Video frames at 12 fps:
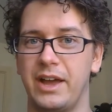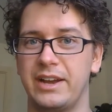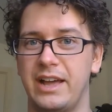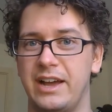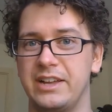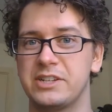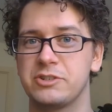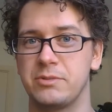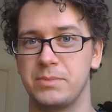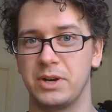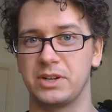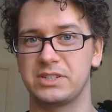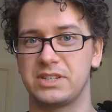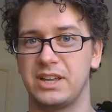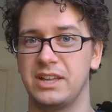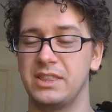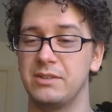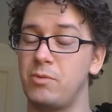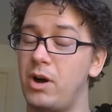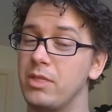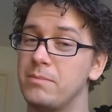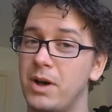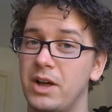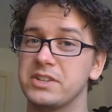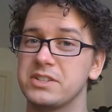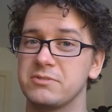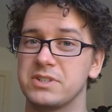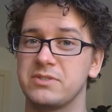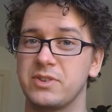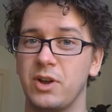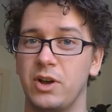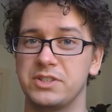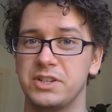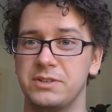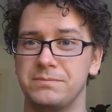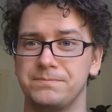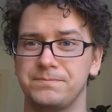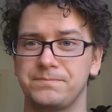in our history books, and that while the master is forgotten.